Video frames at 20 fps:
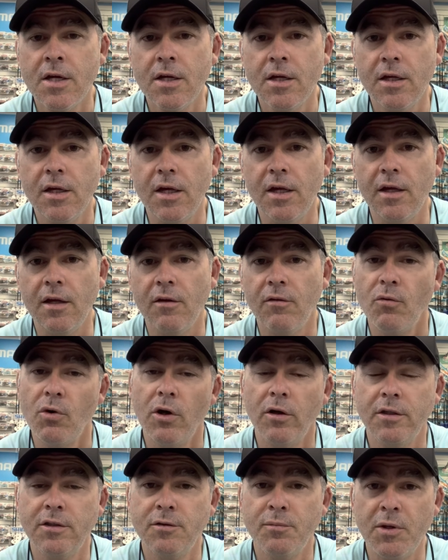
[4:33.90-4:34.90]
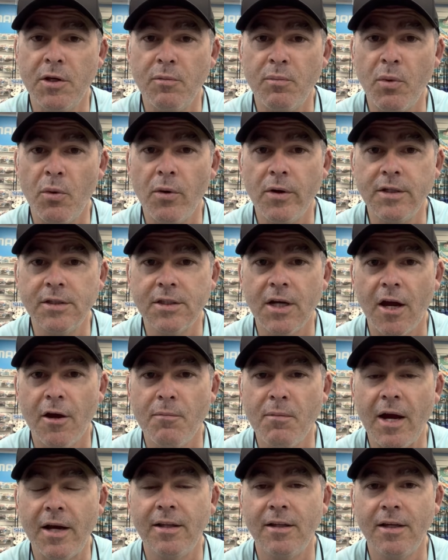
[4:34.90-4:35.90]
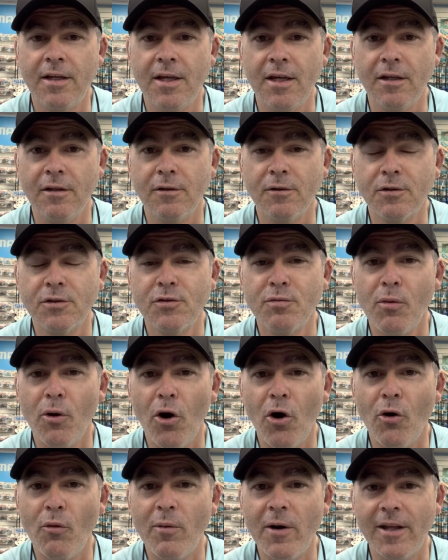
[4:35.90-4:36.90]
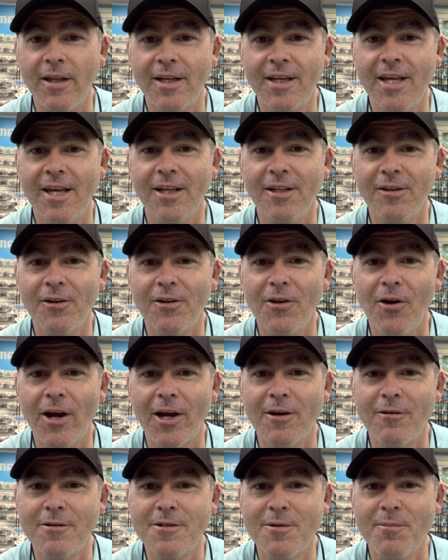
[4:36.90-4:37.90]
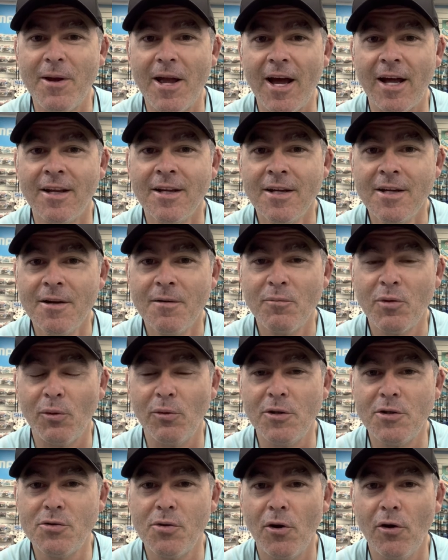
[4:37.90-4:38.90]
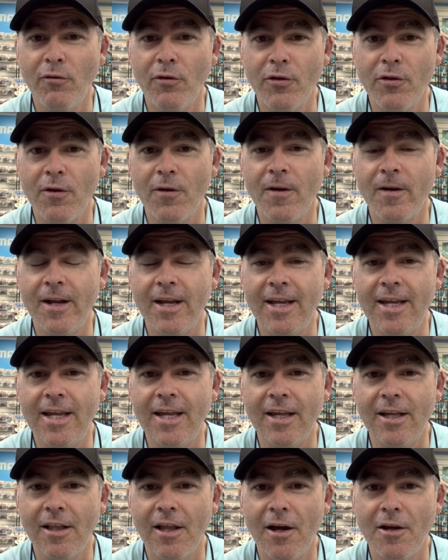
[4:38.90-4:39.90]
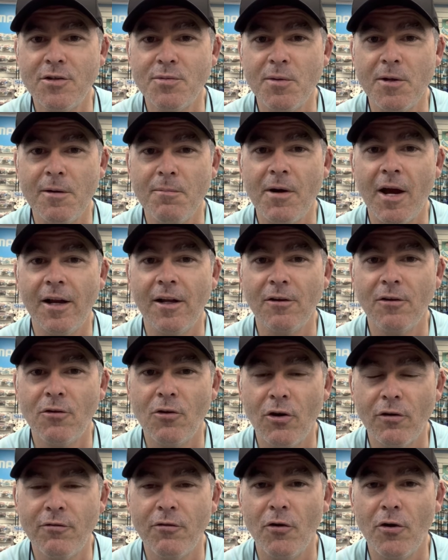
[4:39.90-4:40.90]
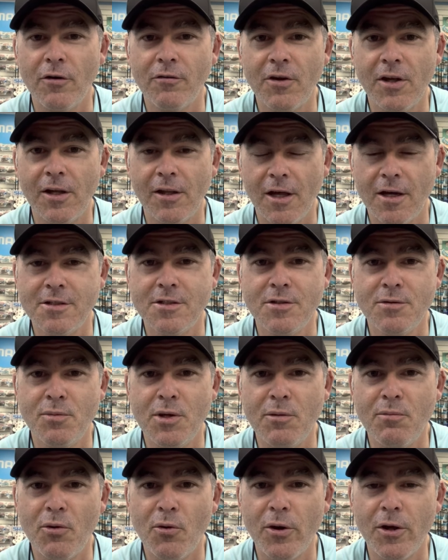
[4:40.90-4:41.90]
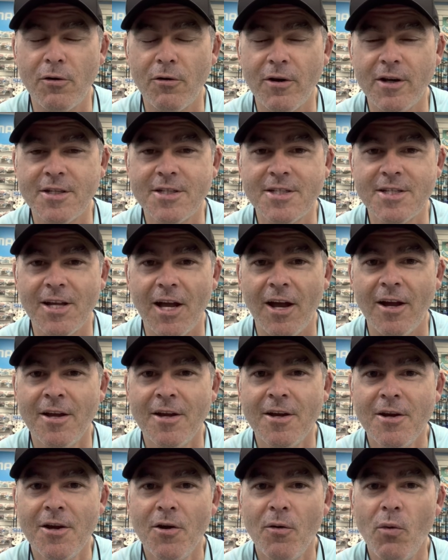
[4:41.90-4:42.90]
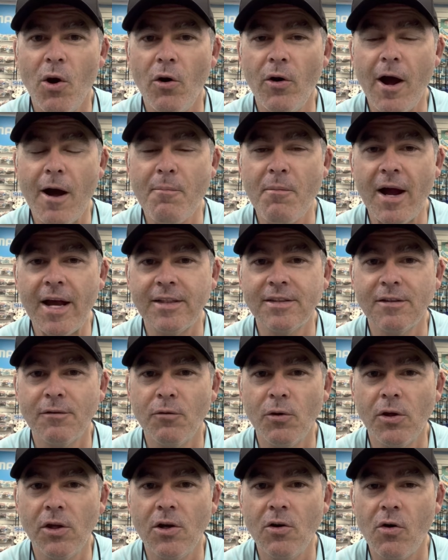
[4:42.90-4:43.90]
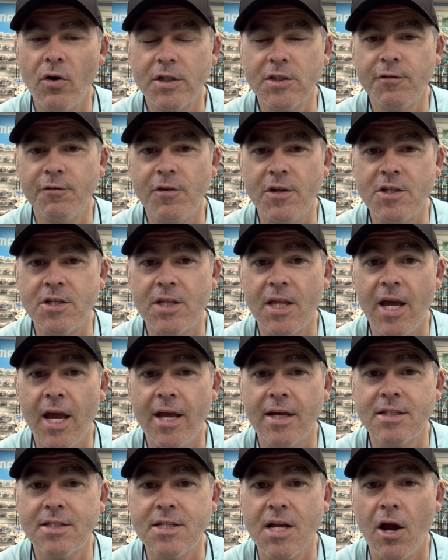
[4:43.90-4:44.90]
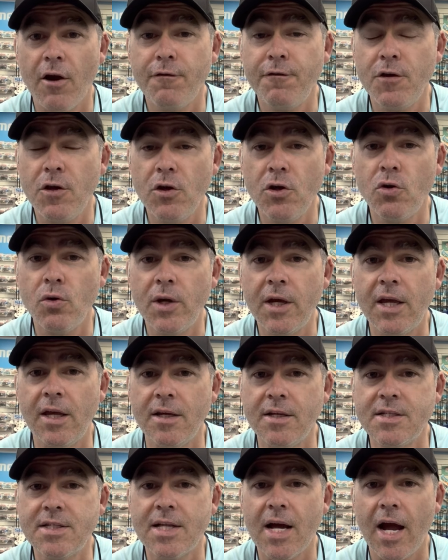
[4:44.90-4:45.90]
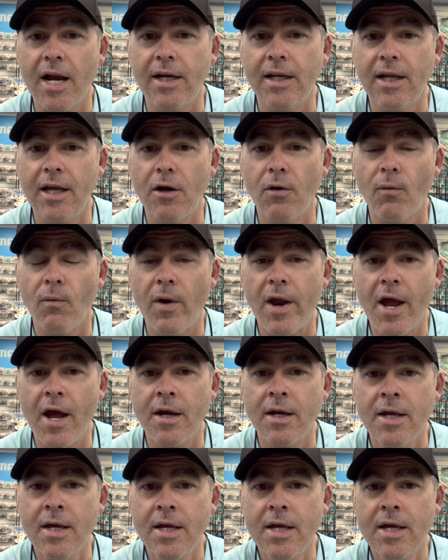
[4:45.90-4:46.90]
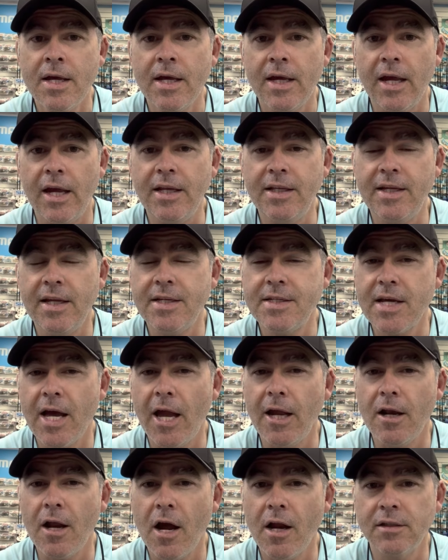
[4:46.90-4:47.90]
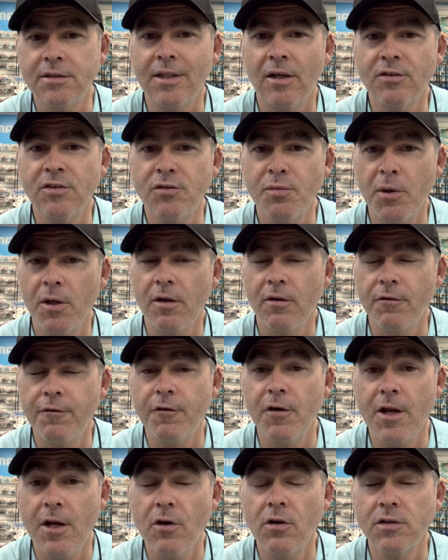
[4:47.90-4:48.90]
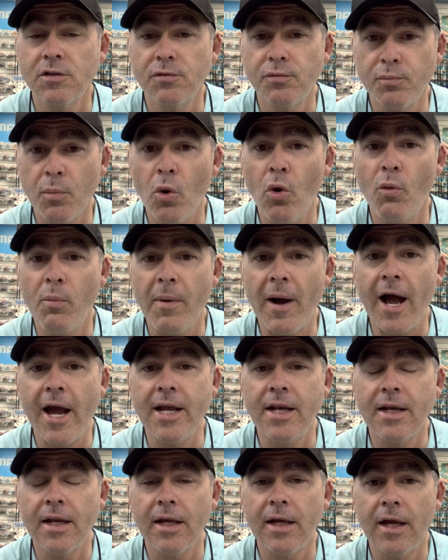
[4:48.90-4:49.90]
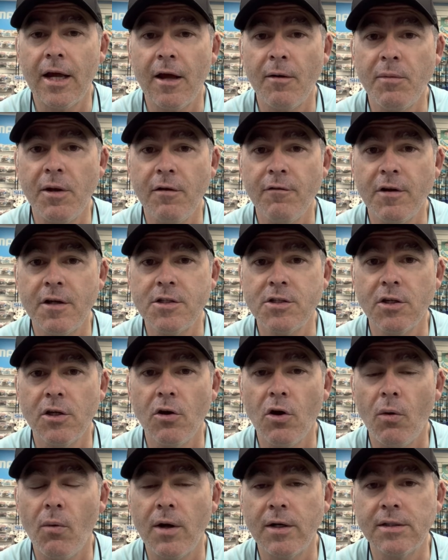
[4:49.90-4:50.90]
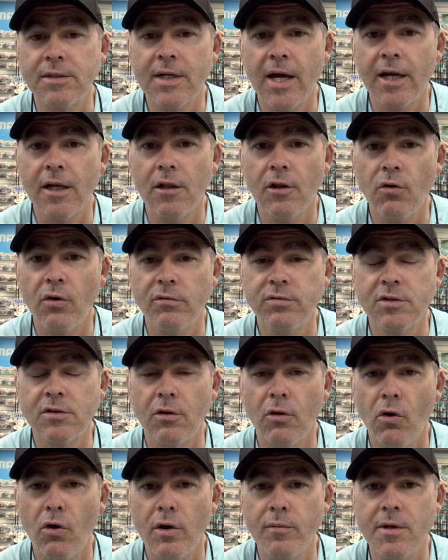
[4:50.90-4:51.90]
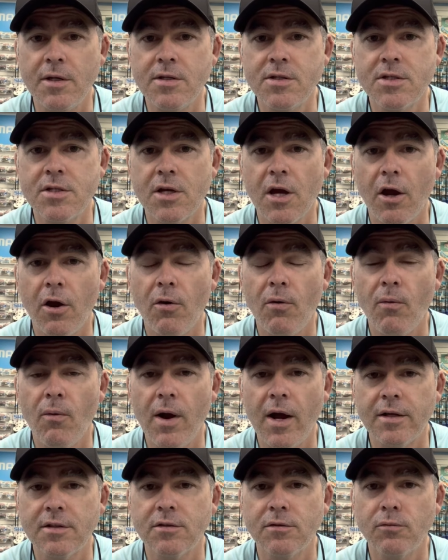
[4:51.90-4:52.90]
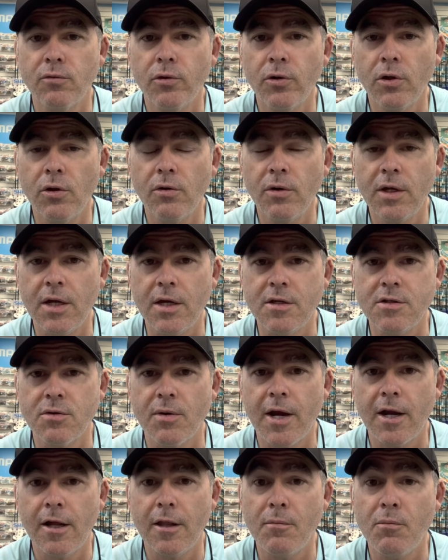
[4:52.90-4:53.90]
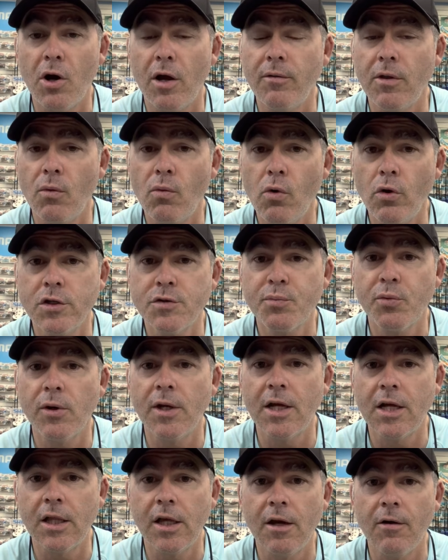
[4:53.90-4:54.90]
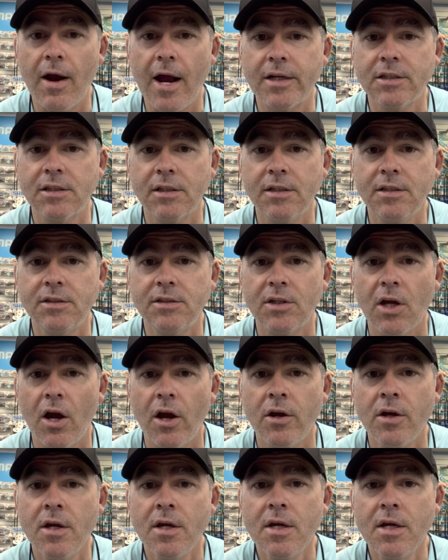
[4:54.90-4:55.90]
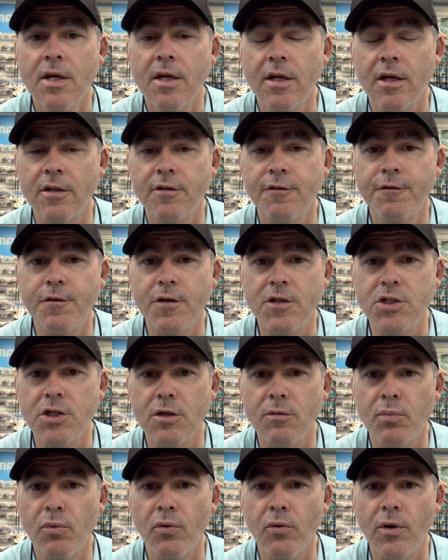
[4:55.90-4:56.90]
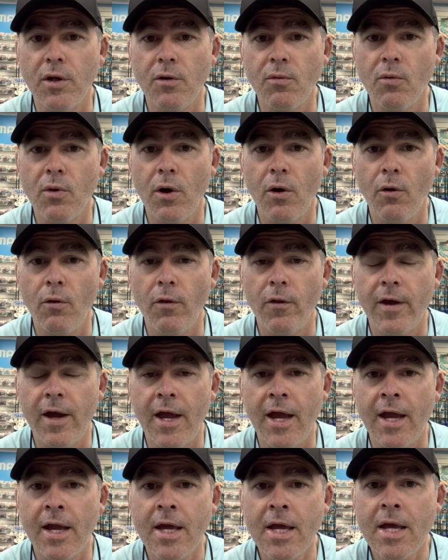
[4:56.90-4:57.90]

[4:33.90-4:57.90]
king, well, he's a big boy, so it made the king look small, but the king looked like it was about probably 12 or 13 kilos, but he made it look like 5 kilos. He's a big boy, Chris. So well done, mate. Some really nice fish there. So a few good kings starting to get around. He did notice us feeding on small bait, but eventually got one to take a live slimy. So some really good kings around at the moment. The water's pretty clear actually, so it's fishing pretty well there.